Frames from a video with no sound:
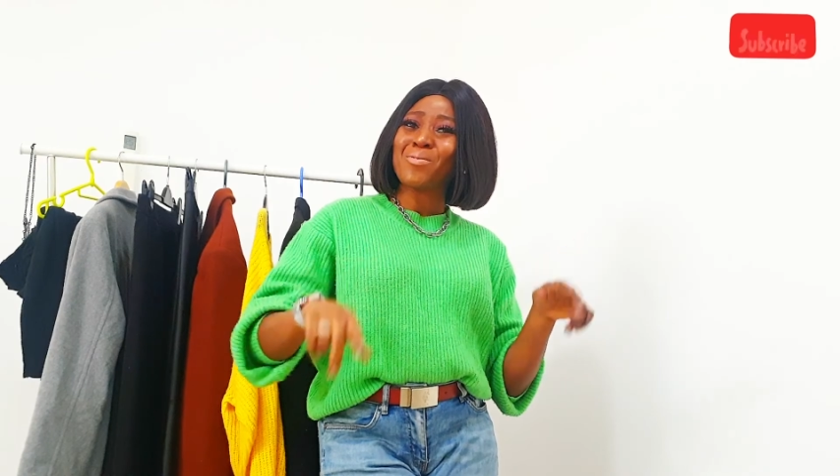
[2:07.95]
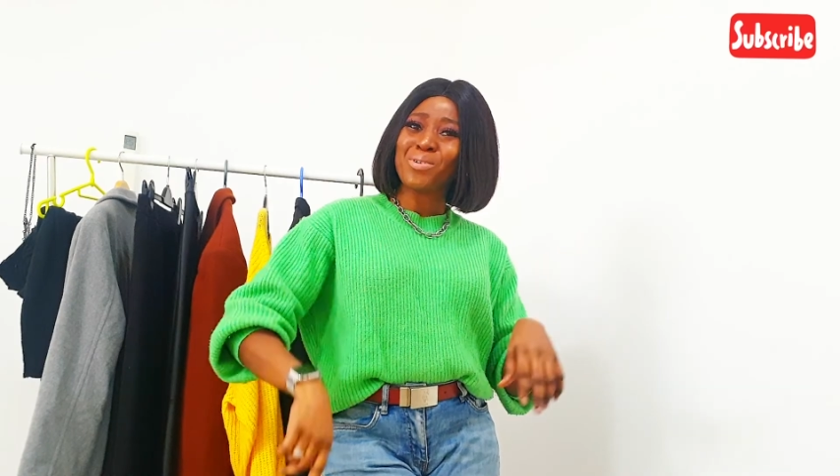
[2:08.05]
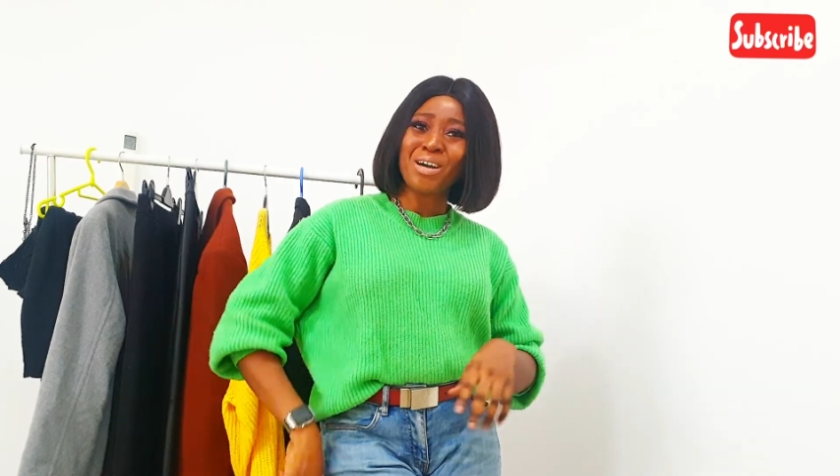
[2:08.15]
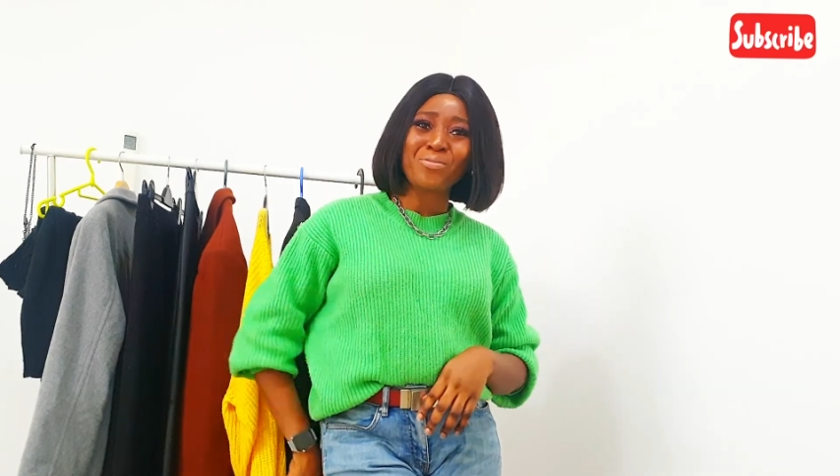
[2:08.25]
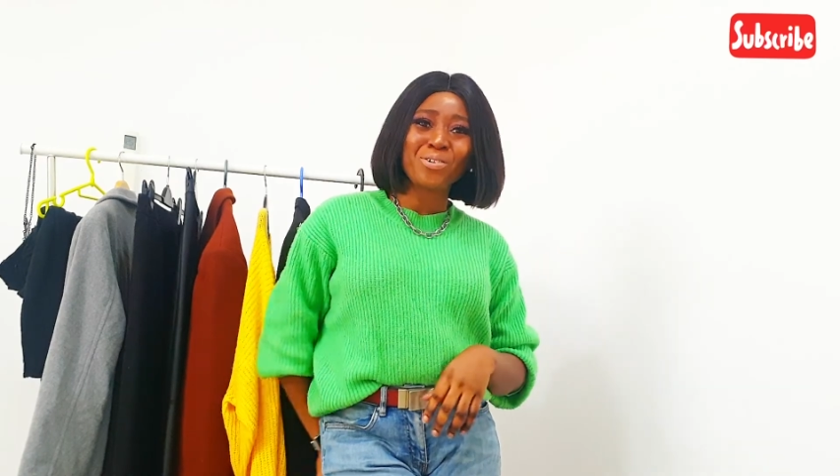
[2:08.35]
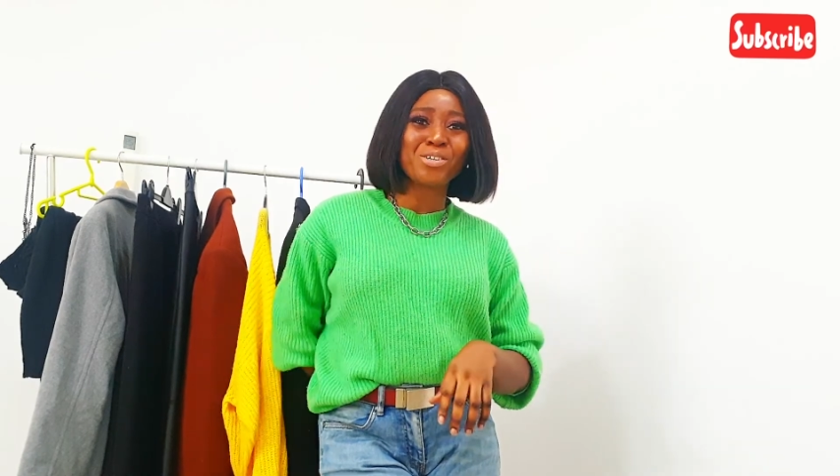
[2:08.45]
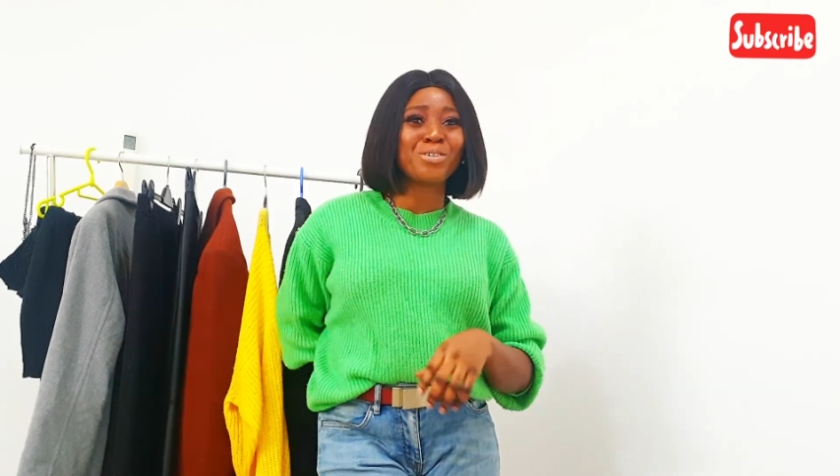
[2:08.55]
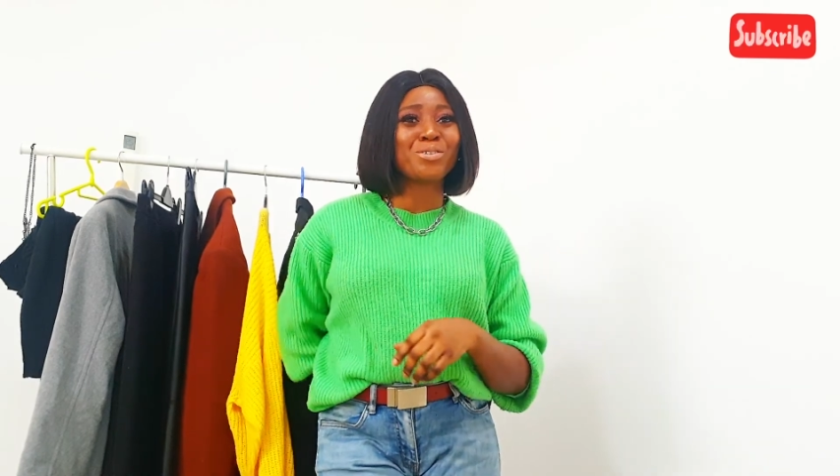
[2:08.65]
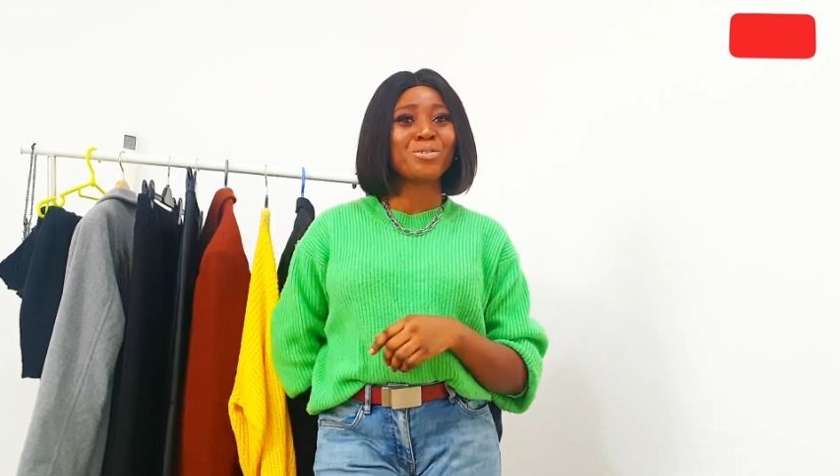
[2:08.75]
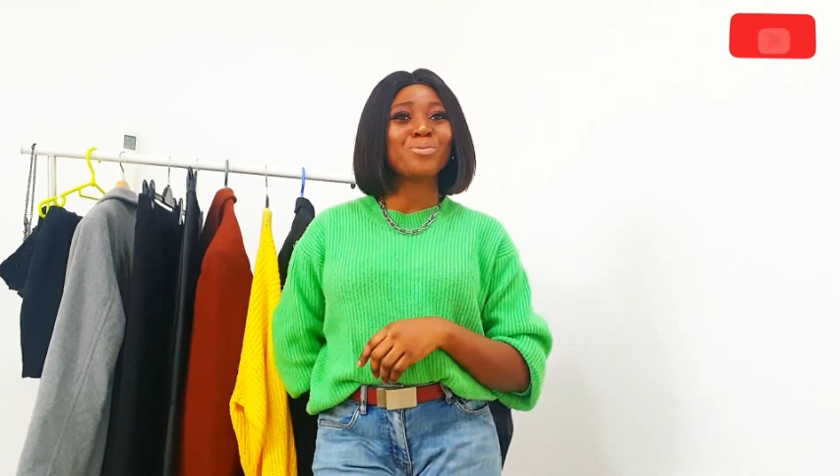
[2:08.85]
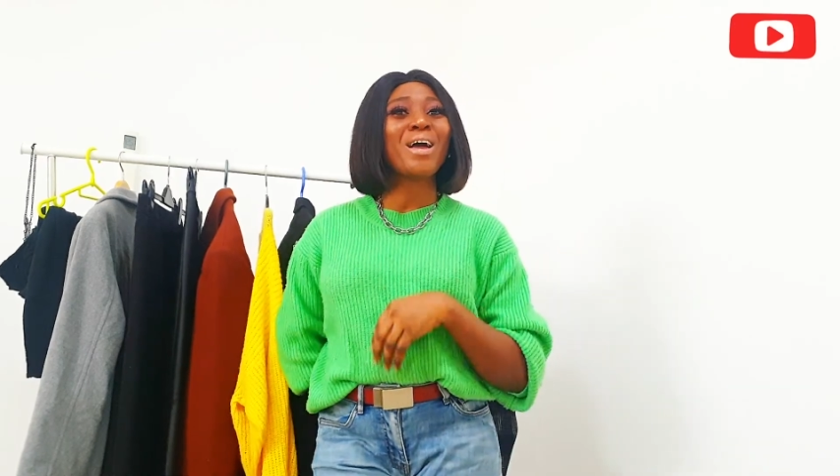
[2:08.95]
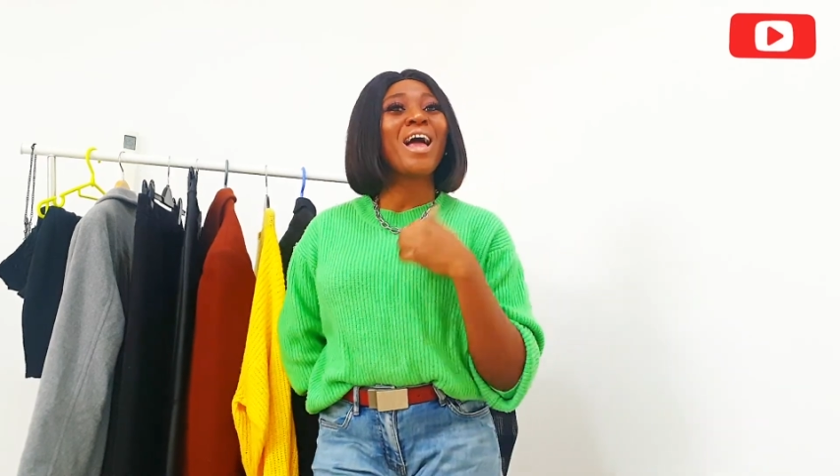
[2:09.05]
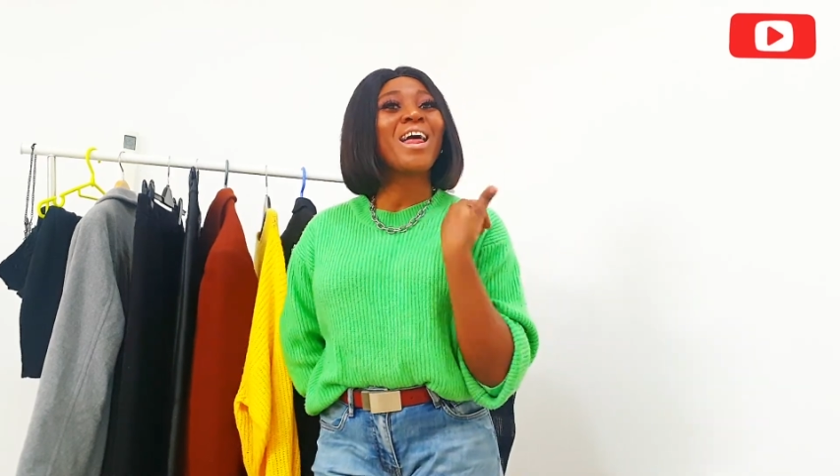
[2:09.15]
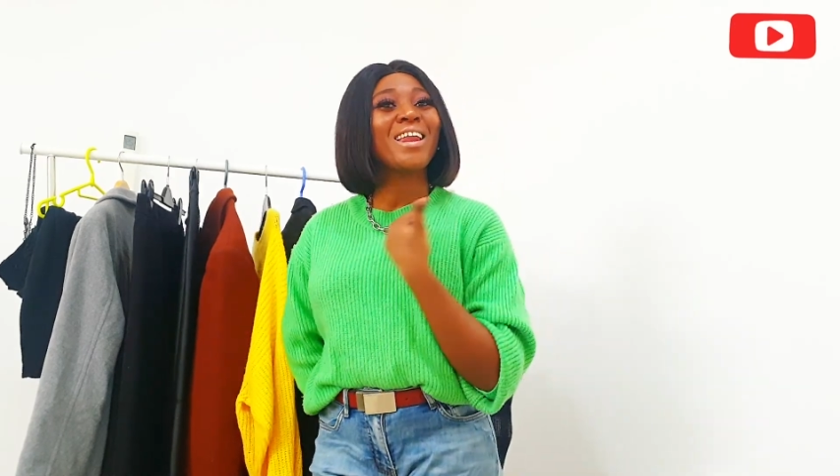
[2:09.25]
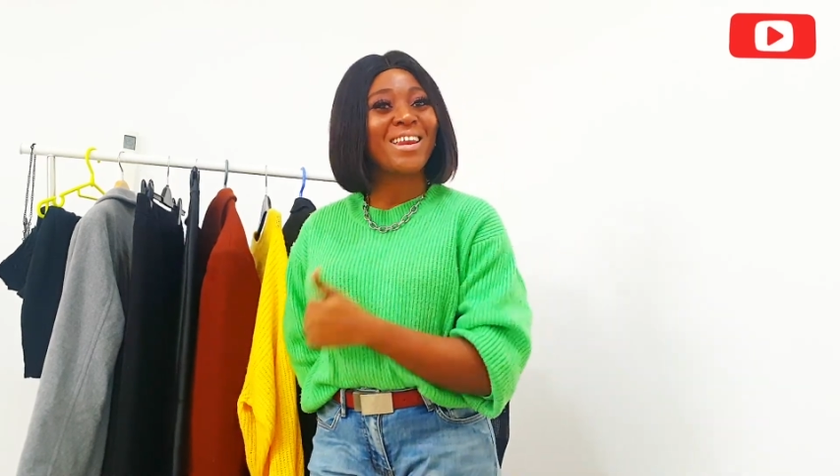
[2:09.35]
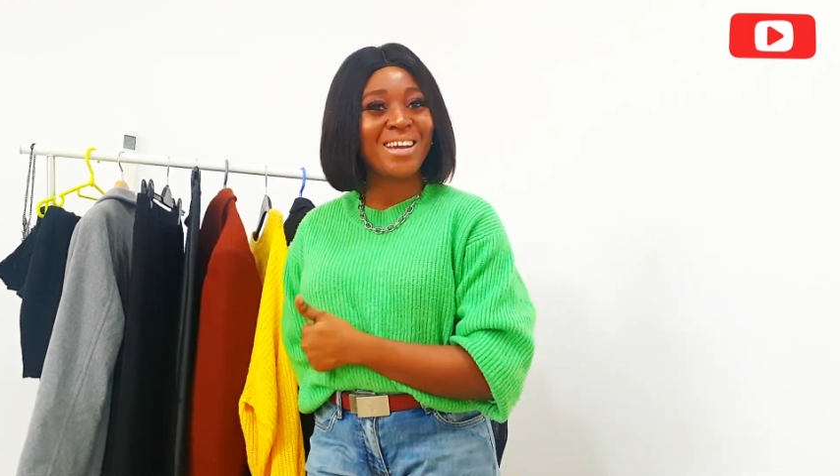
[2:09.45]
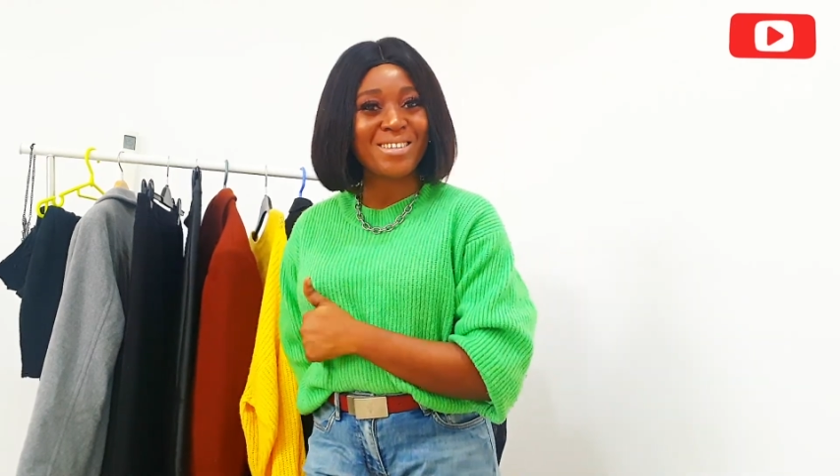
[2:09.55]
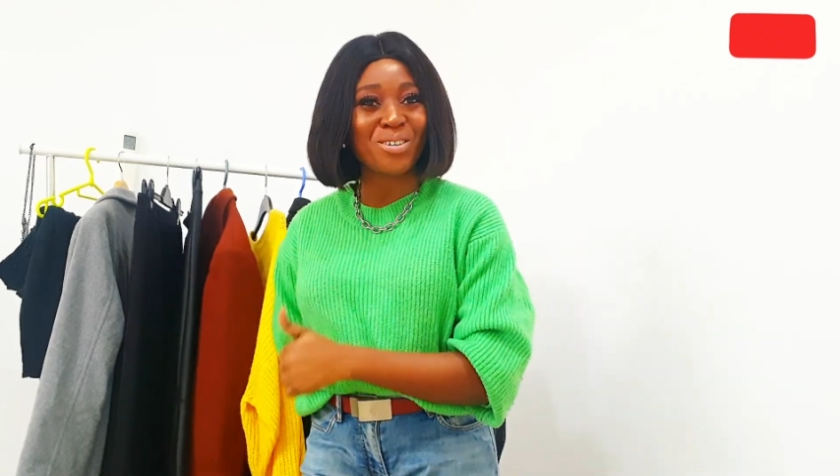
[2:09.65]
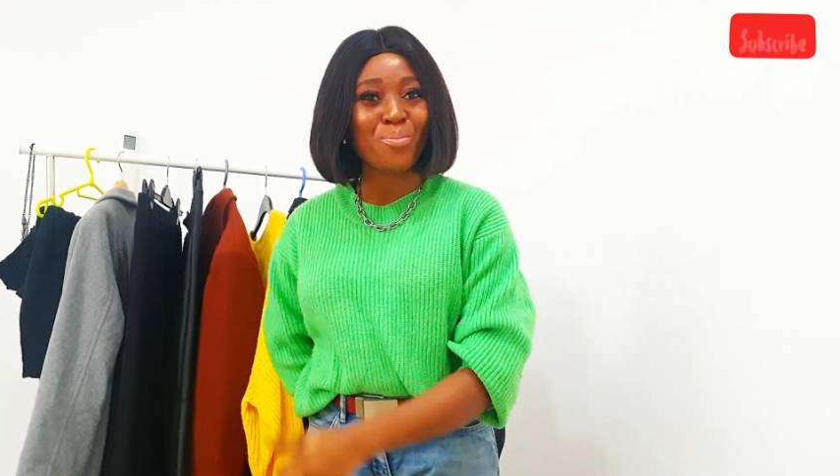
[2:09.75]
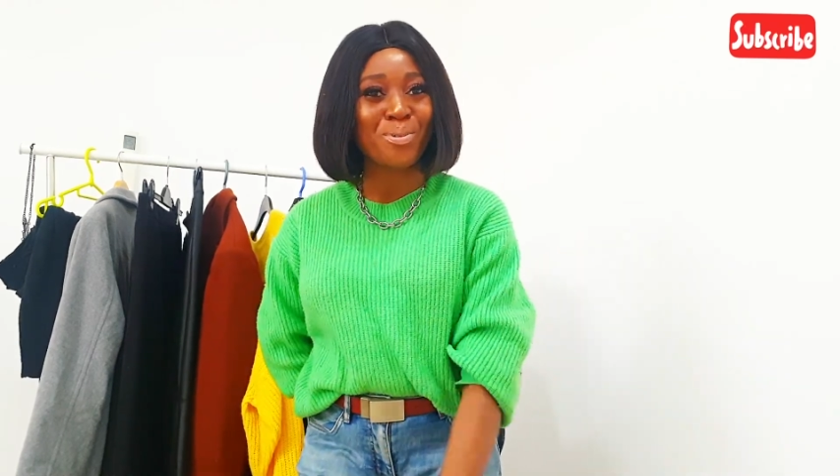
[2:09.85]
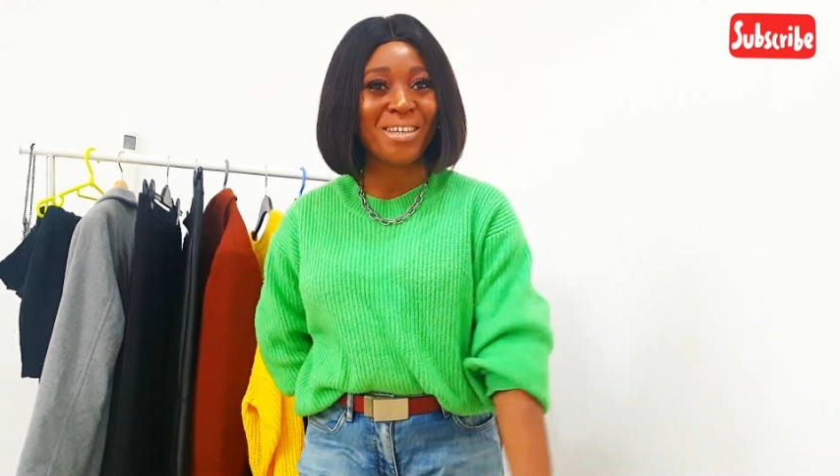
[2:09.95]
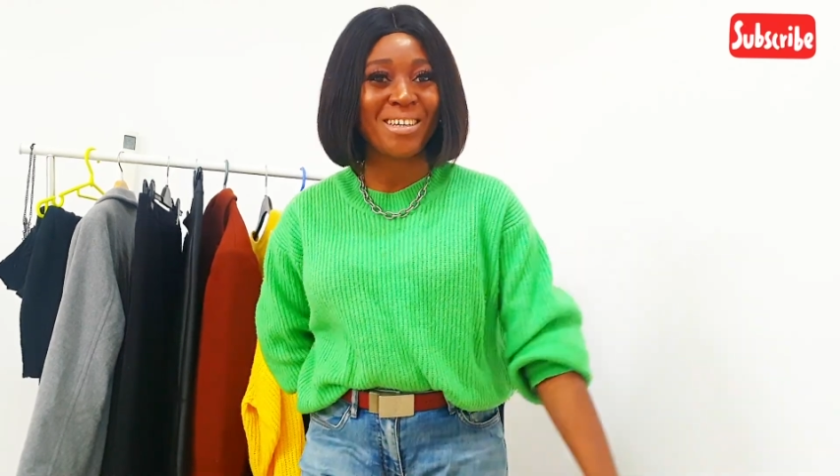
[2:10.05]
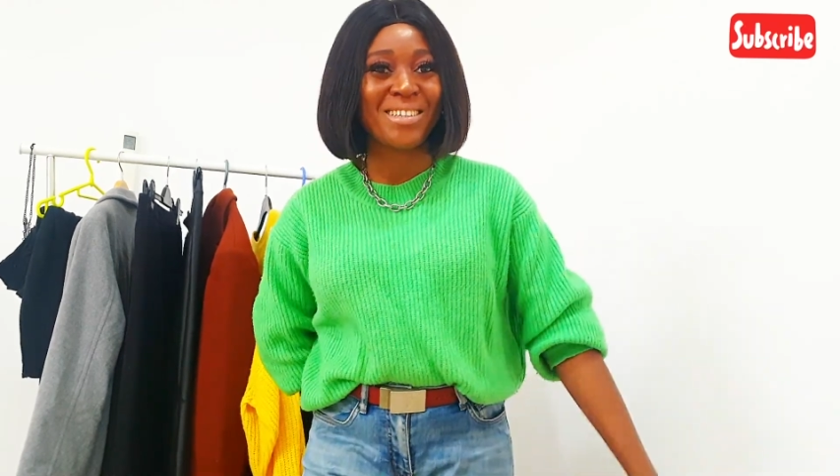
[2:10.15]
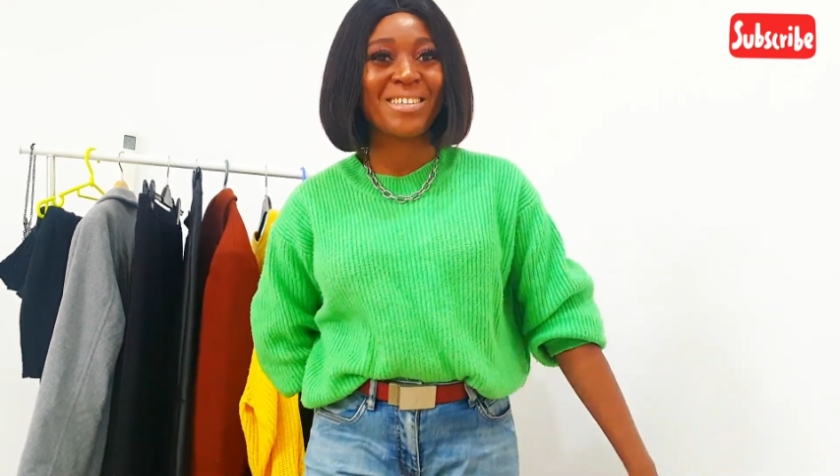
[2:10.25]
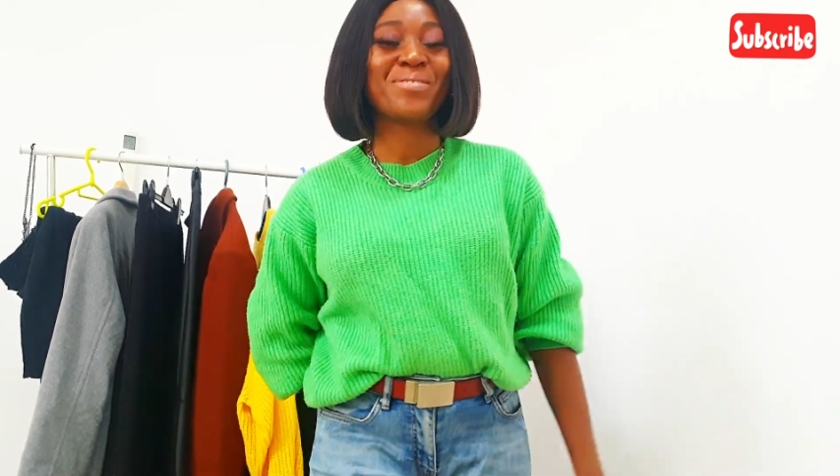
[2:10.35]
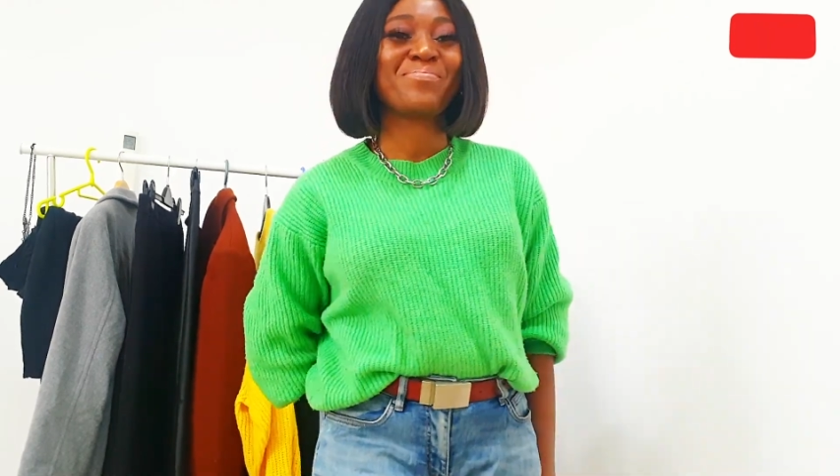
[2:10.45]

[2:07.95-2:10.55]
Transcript: without further ado let's open it